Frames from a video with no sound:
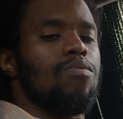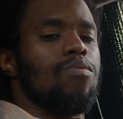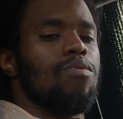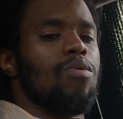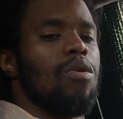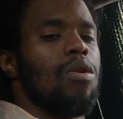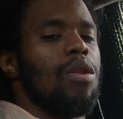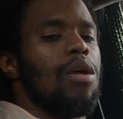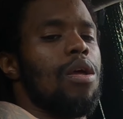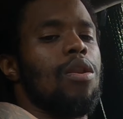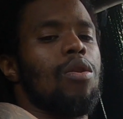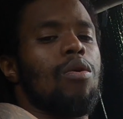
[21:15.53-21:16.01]

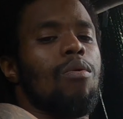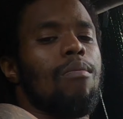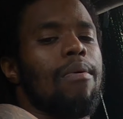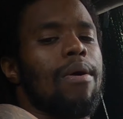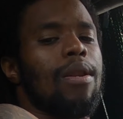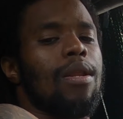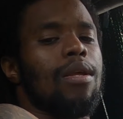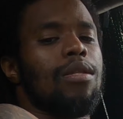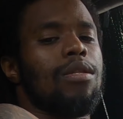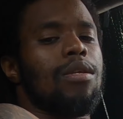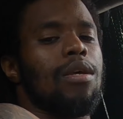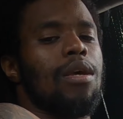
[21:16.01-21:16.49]
Don't let
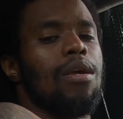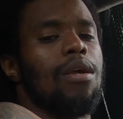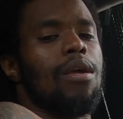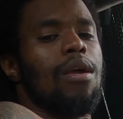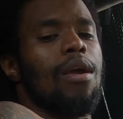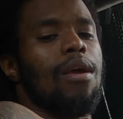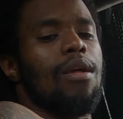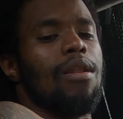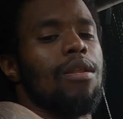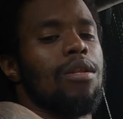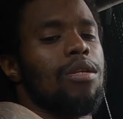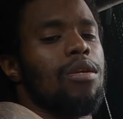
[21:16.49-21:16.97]
nobody take
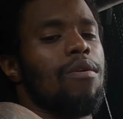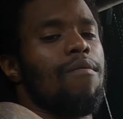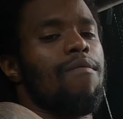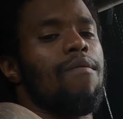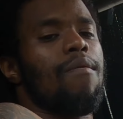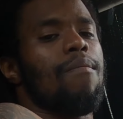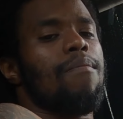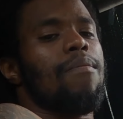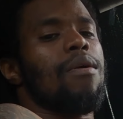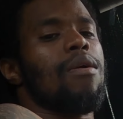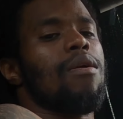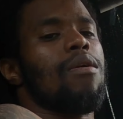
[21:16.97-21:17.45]
your energy
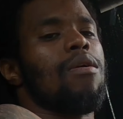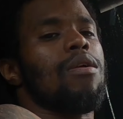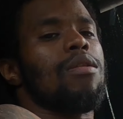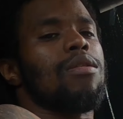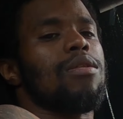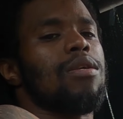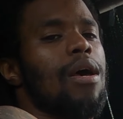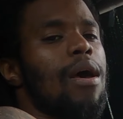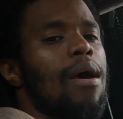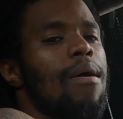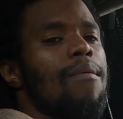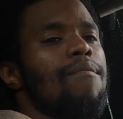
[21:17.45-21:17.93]
from you, your
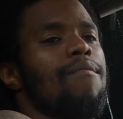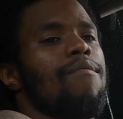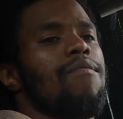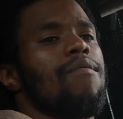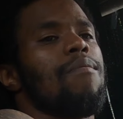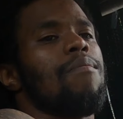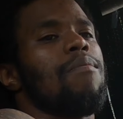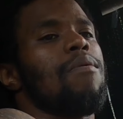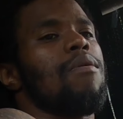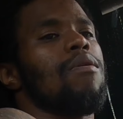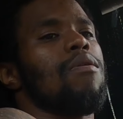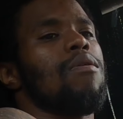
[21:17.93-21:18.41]
time
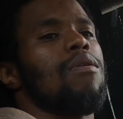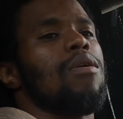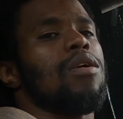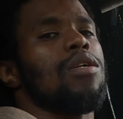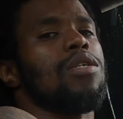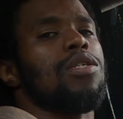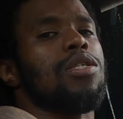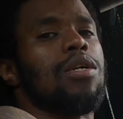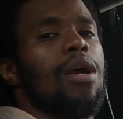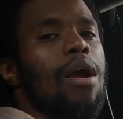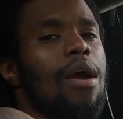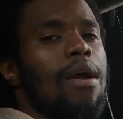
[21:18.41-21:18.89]
from you,
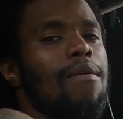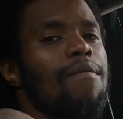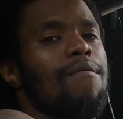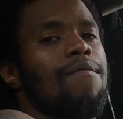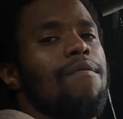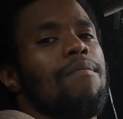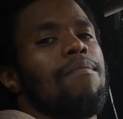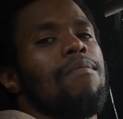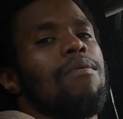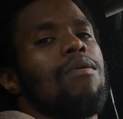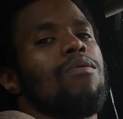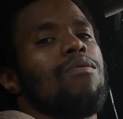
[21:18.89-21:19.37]
your shine
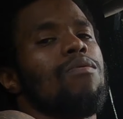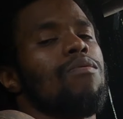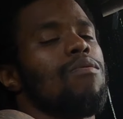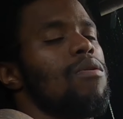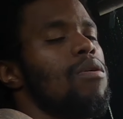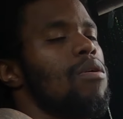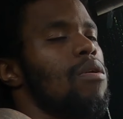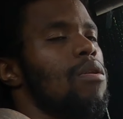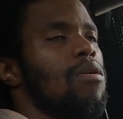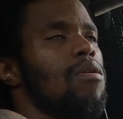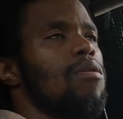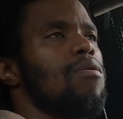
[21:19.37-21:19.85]
from you,
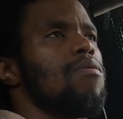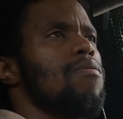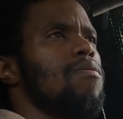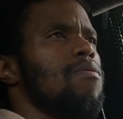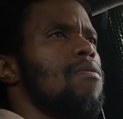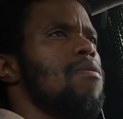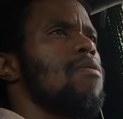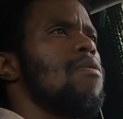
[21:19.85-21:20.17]
you know?